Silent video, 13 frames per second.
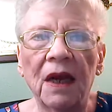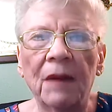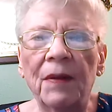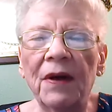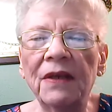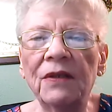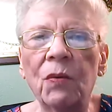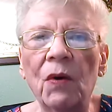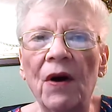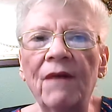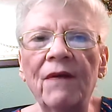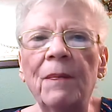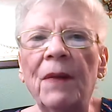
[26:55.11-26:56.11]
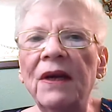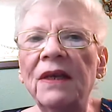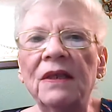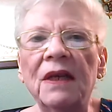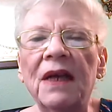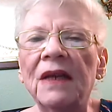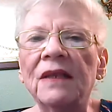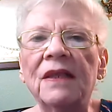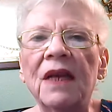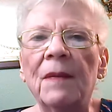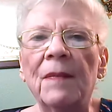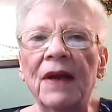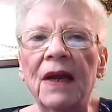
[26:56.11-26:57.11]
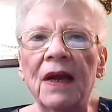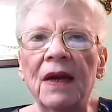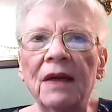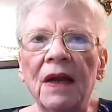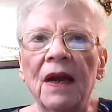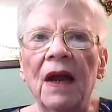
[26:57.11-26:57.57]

But it's where everybody's against him again.